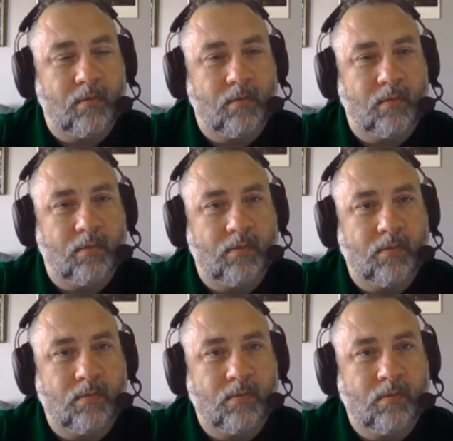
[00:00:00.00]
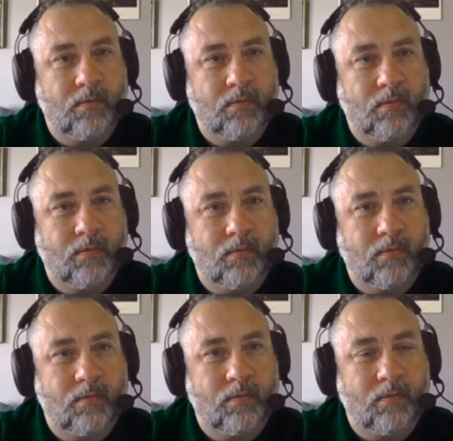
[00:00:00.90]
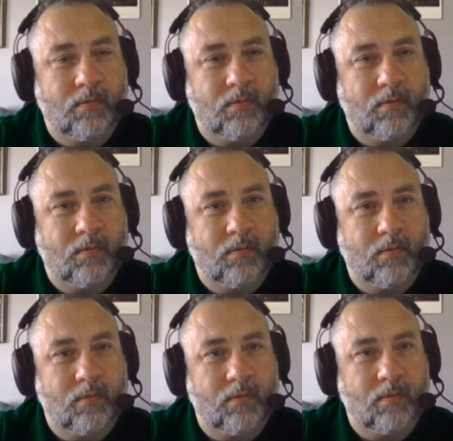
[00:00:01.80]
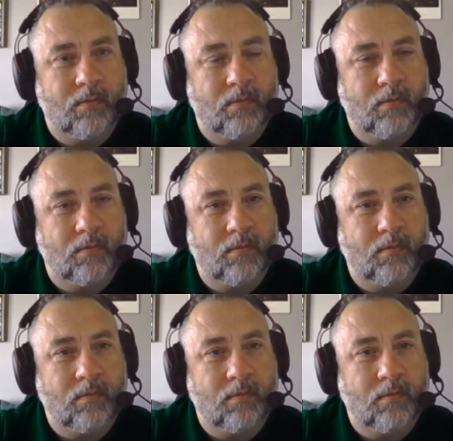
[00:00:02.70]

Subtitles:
This person isn't speaking.